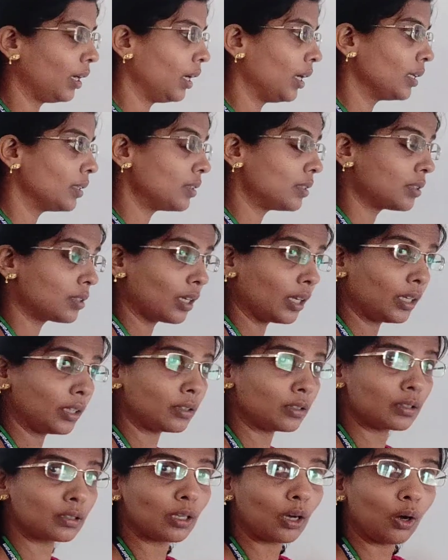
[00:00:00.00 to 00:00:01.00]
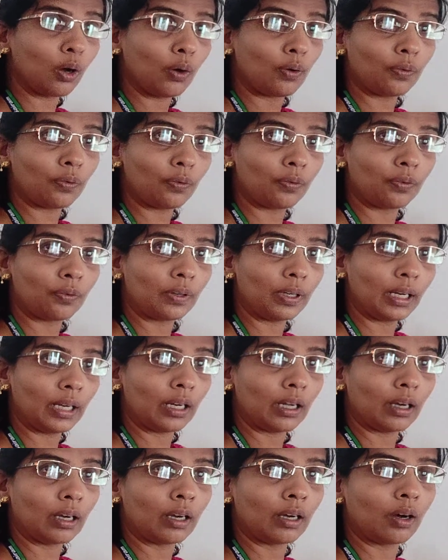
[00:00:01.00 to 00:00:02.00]
strings
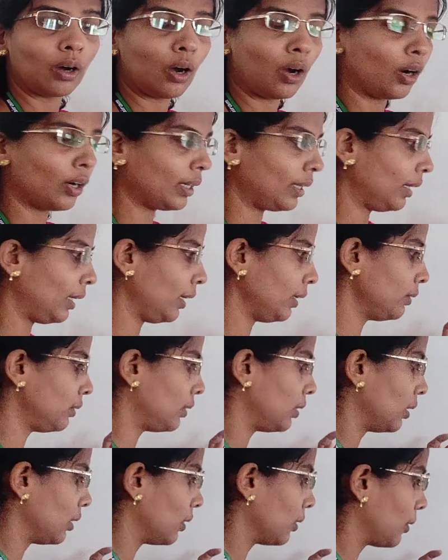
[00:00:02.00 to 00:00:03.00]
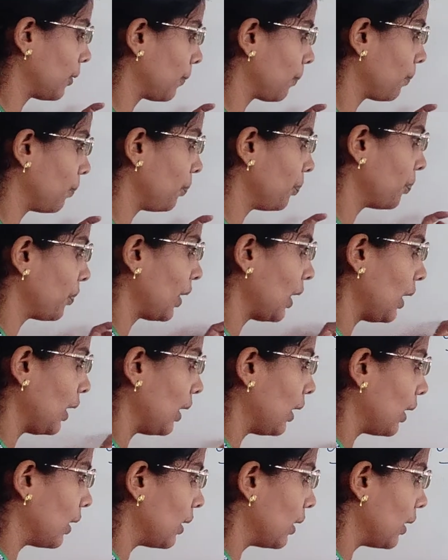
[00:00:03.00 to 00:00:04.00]
of odd length.
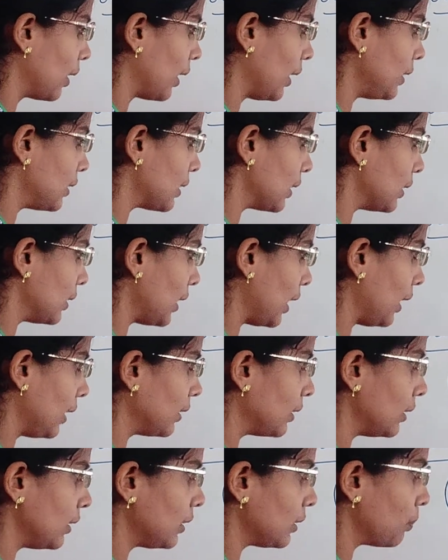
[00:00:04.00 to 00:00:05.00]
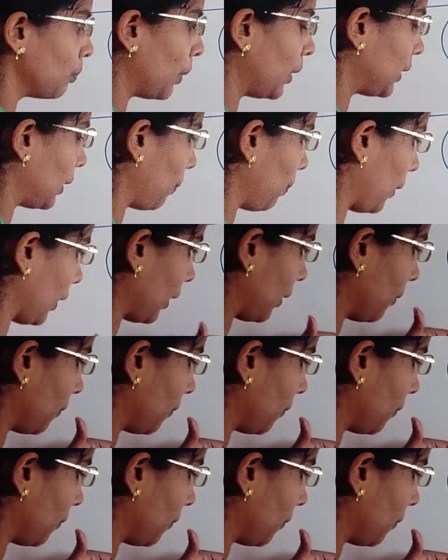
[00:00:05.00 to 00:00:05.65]
Right? Take this, multiply.